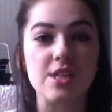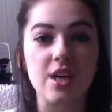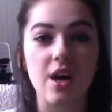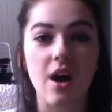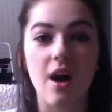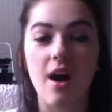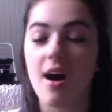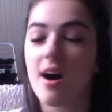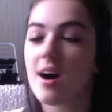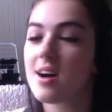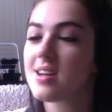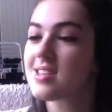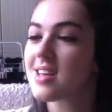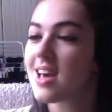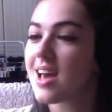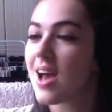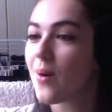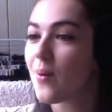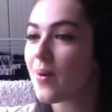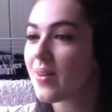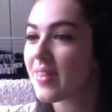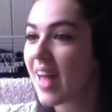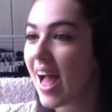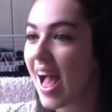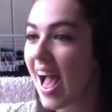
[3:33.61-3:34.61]
card
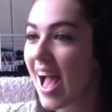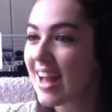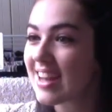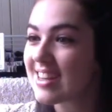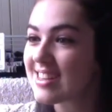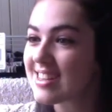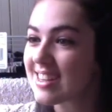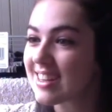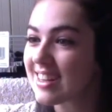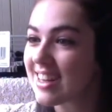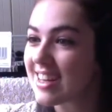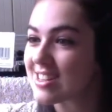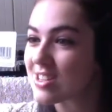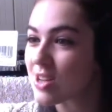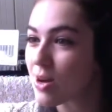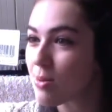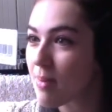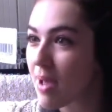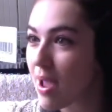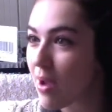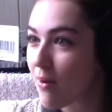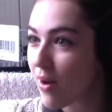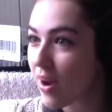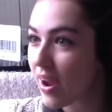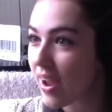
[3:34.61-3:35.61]
with a handy little
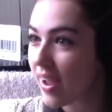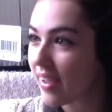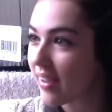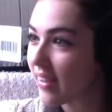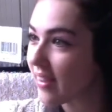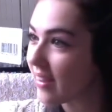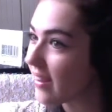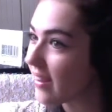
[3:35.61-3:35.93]
mirror.